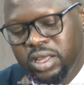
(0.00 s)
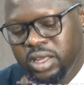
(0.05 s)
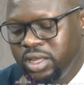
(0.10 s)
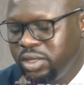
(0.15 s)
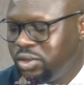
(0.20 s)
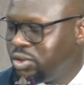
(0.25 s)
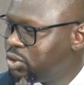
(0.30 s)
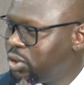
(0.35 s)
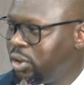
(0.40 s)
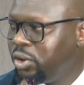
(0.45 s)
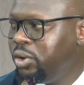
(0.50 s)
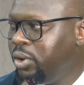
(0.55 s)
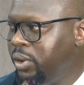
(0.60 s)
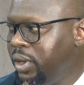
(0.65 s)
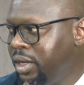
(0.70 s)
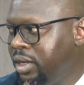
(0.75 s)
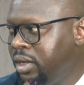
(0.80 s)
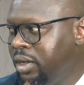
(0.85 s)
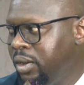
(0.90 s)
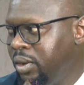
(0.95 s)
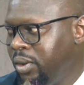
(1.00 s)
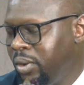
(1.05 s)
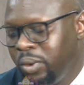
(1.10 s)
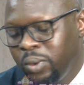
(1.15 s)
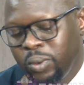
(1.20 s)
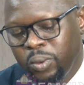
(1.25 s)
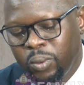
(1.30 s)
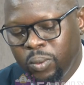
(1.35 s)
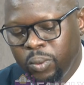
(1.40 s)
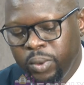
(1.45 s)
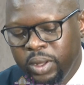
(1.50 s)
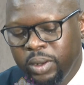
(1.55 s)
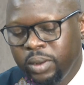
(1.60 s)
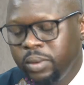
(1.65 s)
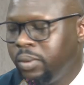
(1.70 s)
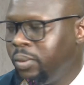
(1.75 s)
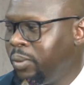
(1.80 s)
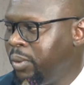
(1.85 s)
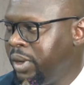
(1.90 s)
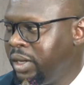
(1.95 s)
In so doing,
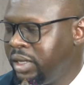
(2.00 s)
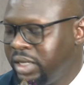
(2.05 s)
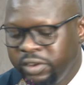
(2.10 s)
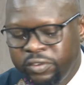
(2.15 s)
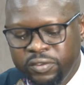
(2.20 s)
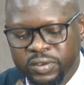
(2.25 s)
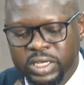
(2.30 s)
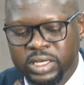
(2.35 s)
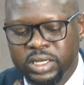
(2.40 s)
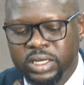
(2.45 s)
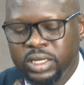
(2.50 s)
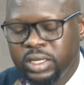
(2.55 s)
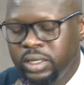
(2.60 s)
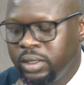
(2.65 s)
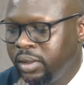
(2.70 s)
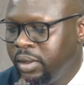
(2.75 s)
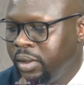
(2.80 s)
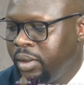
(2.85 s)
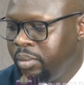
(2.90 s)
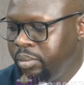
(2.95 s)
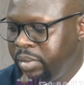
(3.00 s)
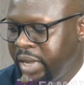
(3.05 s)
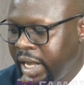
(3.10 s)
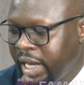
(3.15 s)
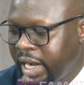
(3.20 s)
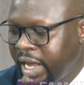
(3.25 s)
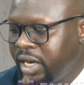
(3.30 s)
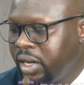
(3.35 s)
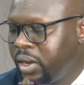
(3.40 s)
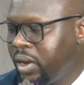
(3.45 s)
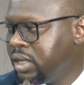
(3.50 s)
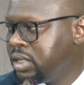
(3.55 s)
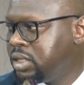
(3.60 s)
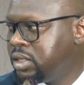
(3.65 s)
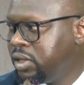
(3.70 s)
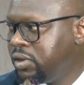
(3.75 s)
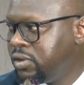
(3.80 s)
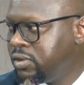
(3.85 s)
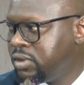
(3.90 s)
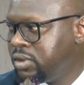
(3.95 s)
we'll definitely be aligning
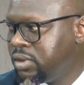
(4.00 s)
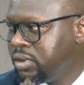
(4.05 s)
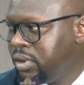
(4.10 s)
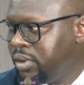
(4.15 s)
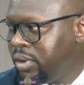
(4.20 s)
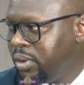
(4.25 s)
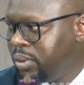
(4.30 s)
ourselves